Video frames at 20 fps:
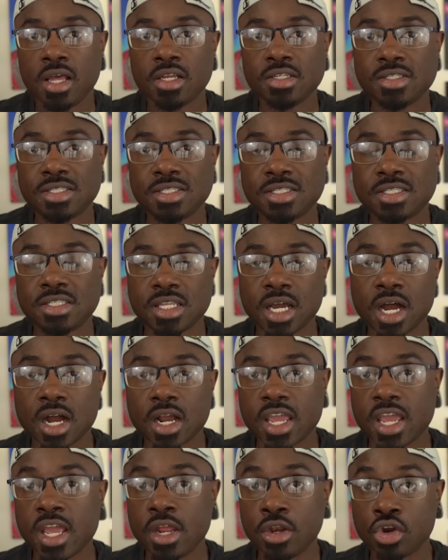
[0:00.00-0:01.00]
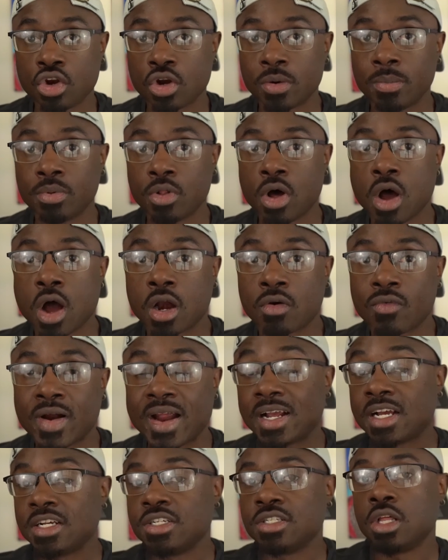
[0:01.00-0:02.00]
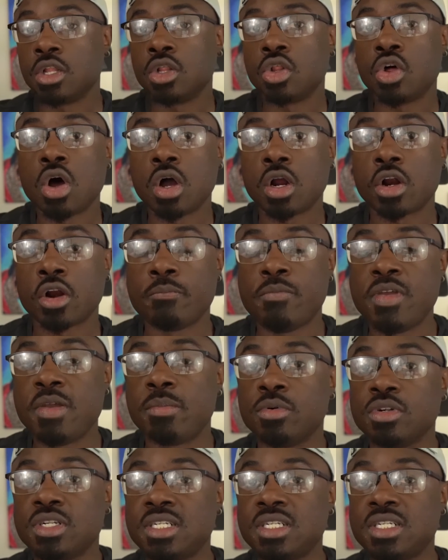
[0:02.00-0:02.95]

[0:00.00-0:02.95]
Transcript: stuck in your blog, right? Because the longer people